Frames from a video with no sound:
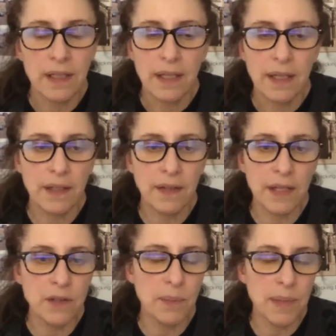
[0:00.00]
they, they
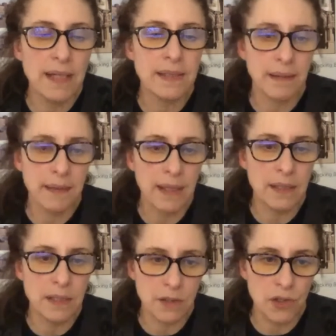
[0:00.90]
do amazing
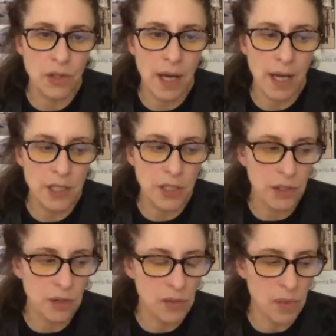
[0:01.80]
things to try
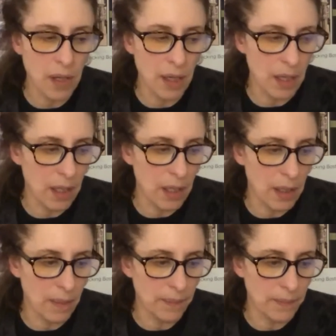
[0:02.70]
to
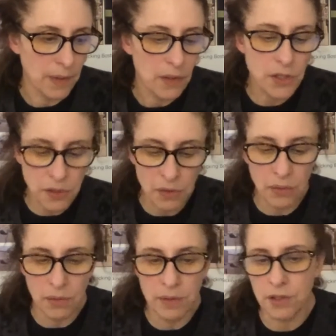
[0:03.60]
um,
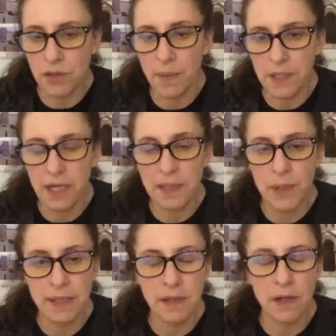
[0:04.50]
soothe the traumatized
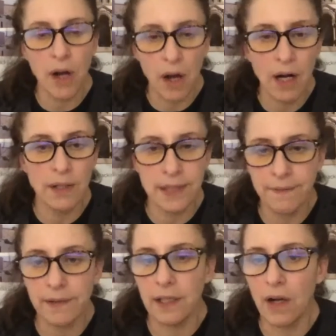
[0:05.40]
brains. And there are
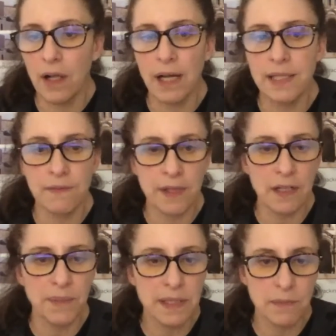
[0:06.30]
definitely all kinds of
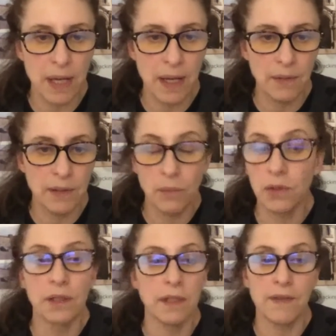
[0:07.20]
therapies around that
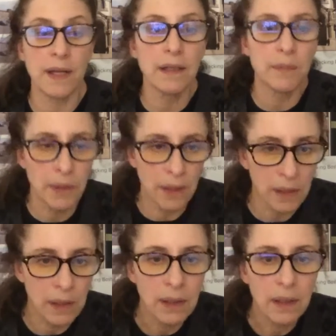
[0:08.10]
weren't available
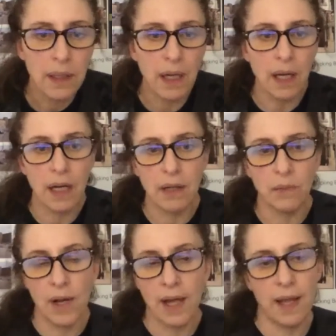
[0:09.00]
uh,
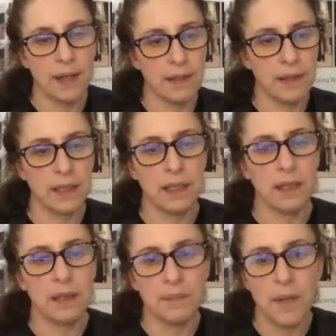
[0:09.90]
when
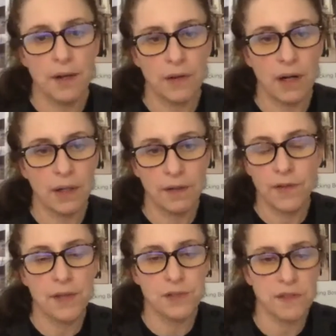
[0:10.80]
the modern art,
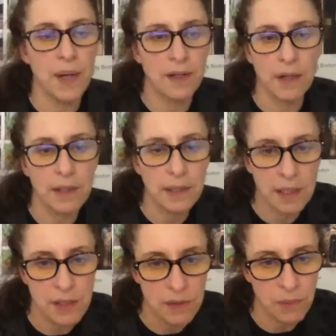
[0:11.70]
fathers of modern
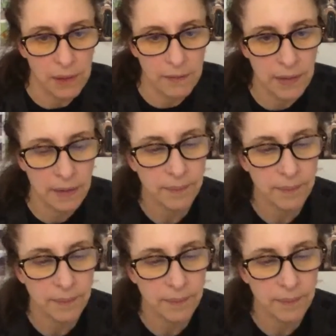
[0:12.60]
architecture were living.